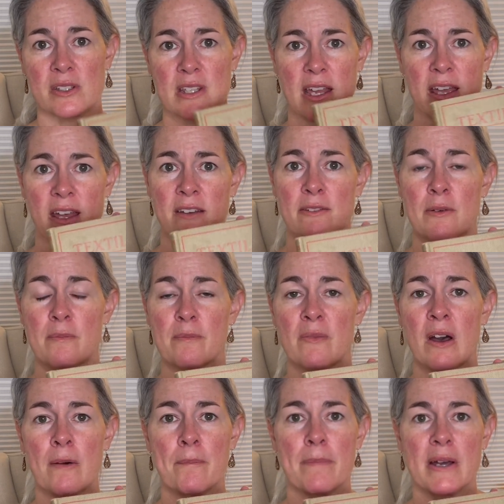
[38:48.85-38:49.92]
I have
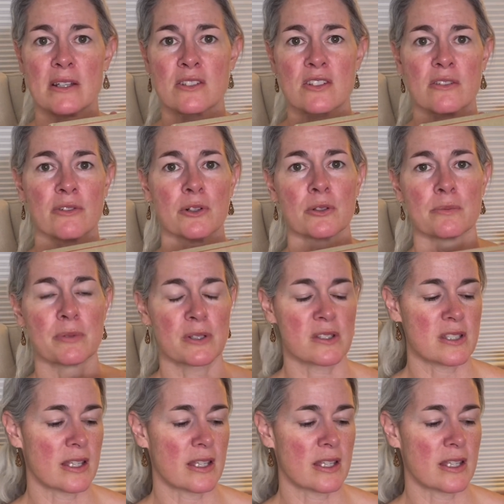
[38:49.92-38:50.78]
a bunch of old books